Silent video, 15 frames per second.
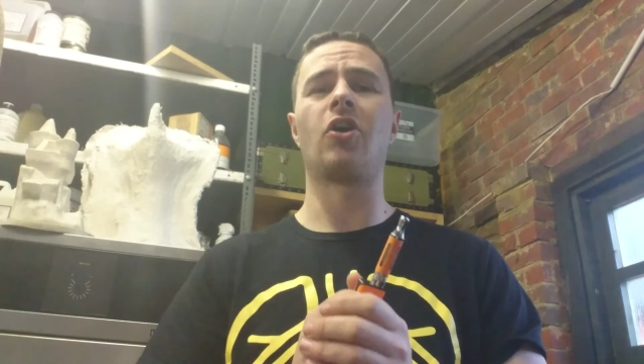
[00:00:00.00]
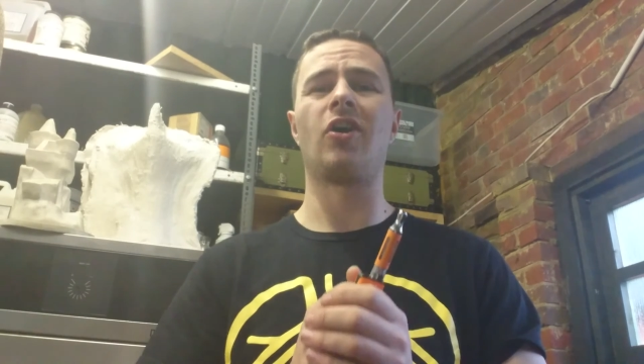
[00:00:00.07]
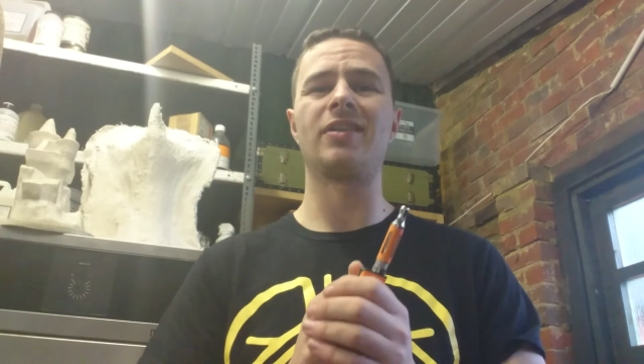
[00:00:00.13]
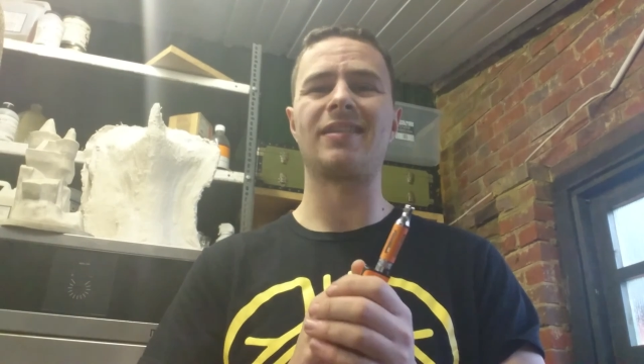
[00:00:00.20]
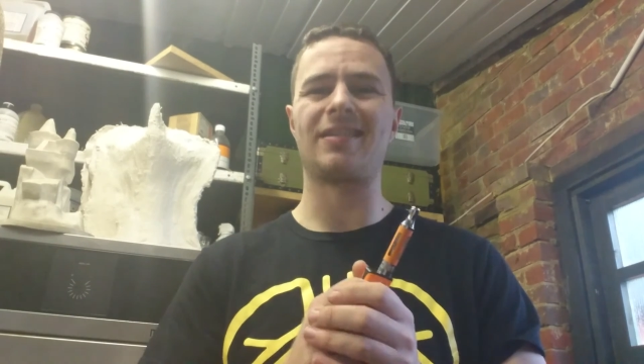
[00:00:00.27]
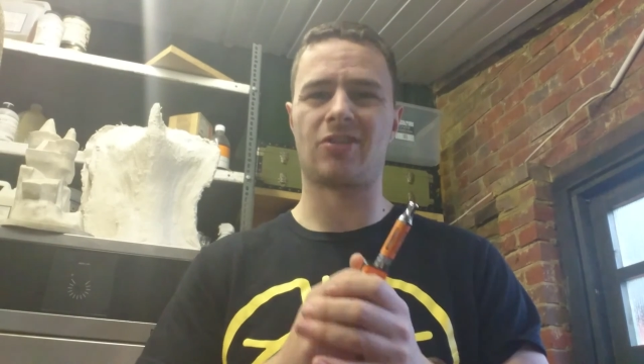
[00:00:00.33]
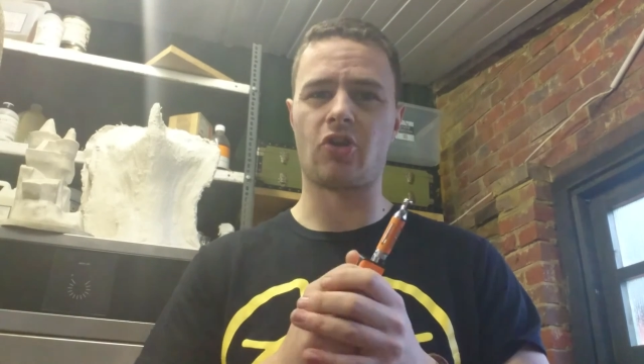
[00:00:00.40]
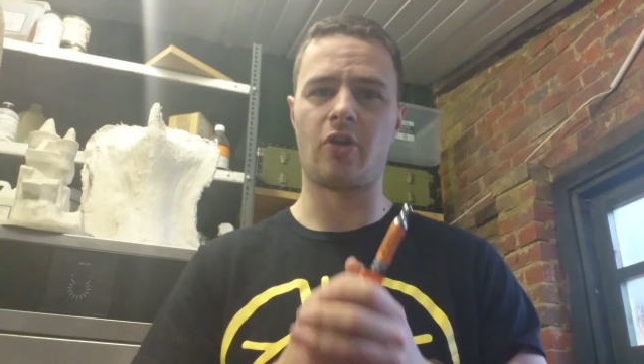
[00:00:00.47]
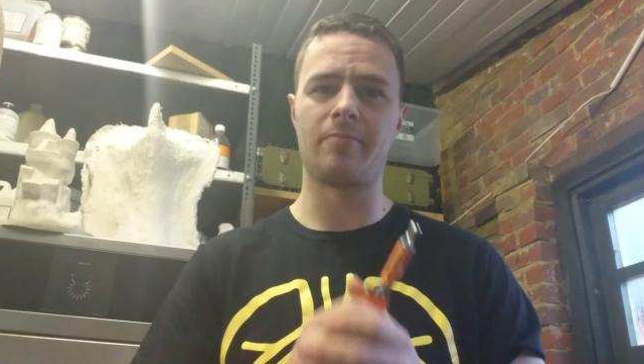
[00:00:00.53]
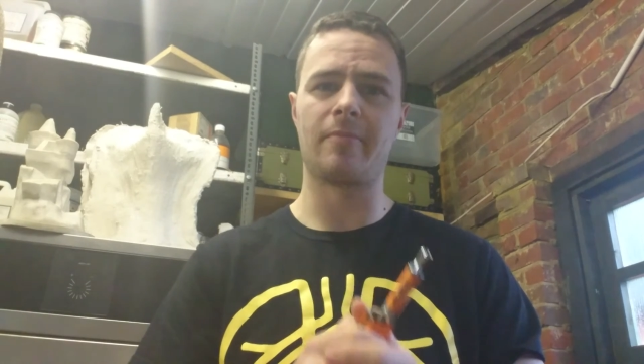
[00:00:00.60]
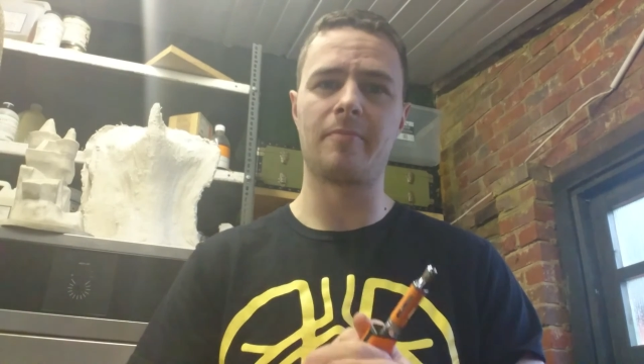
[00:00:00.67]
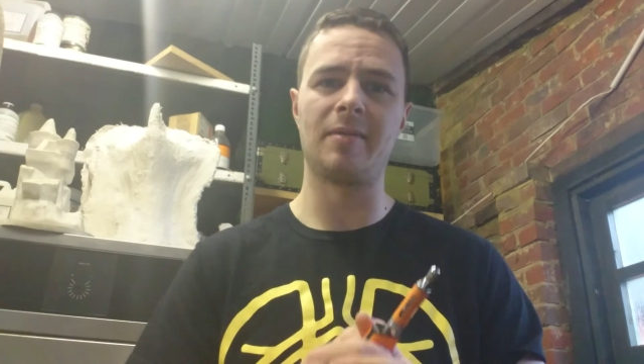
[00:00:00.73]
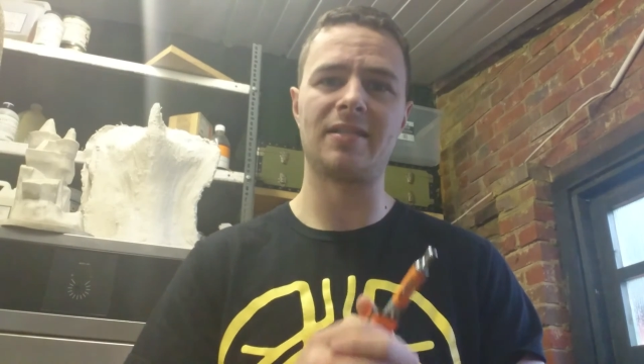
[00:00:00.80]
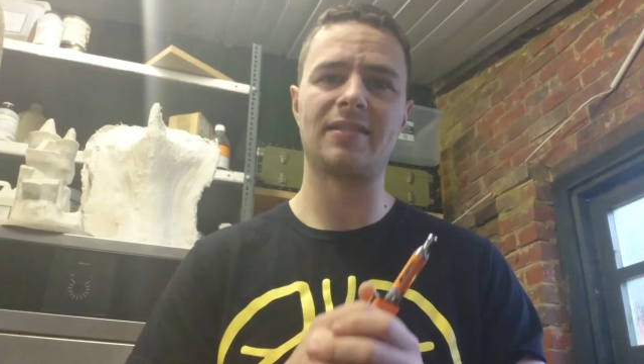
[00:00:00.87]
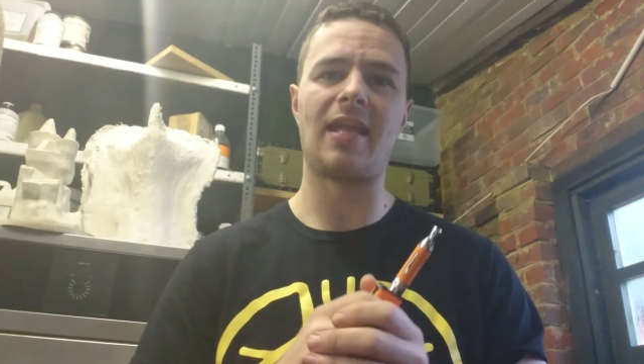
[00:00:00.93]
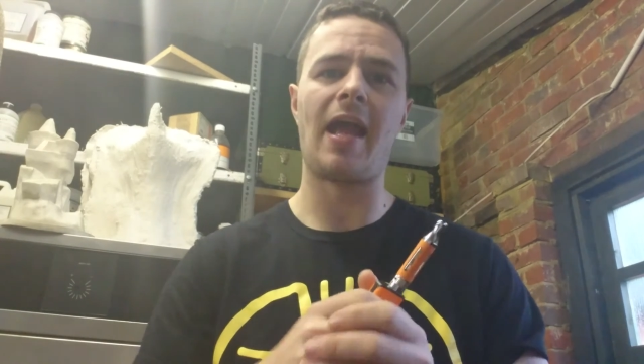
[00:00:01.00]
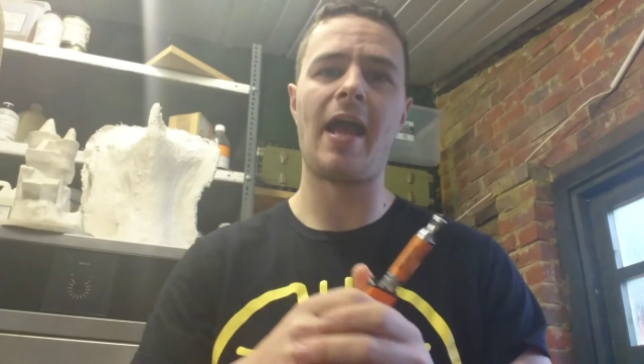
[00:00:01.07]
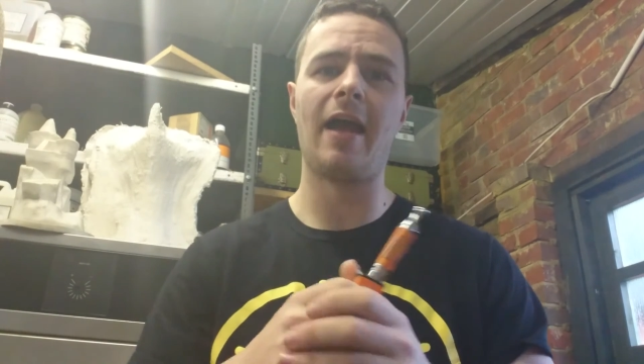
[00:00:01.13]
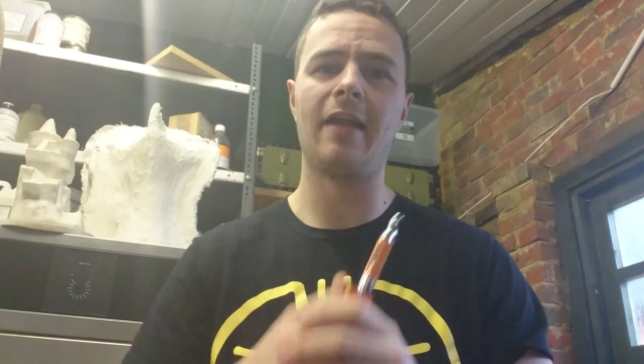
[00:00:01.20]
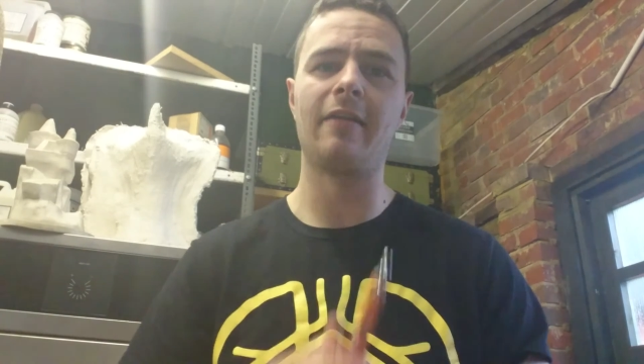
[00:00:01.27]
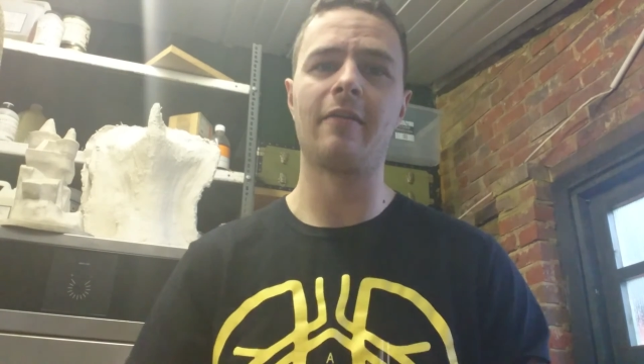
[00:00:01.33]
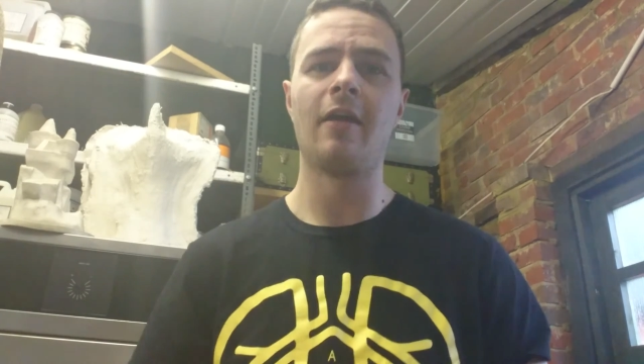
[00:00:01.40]
guys at Diamond Mist
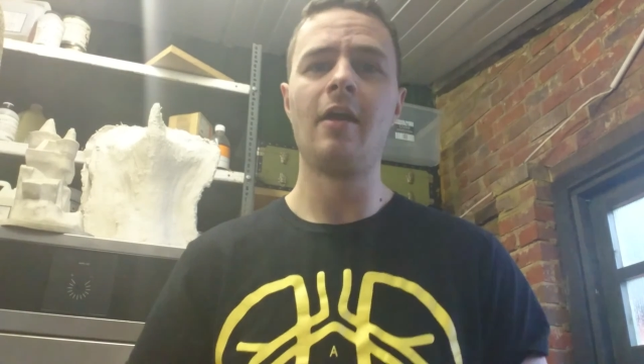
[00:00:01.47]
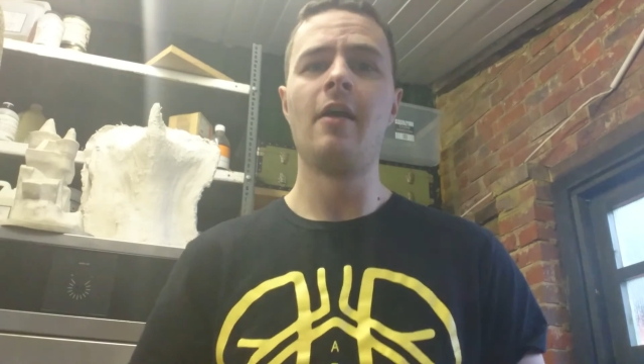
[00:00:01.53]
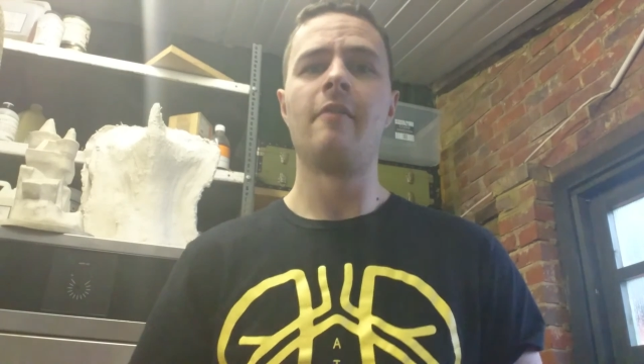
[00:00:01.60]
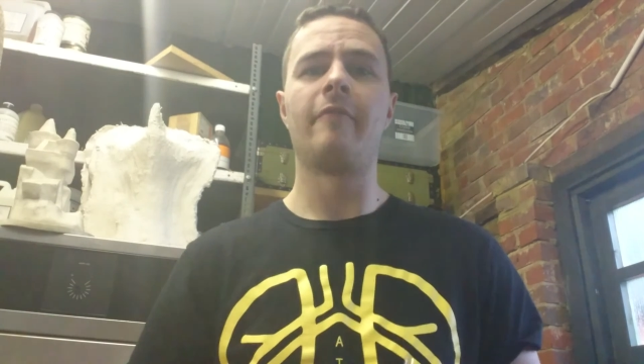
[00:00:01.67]
and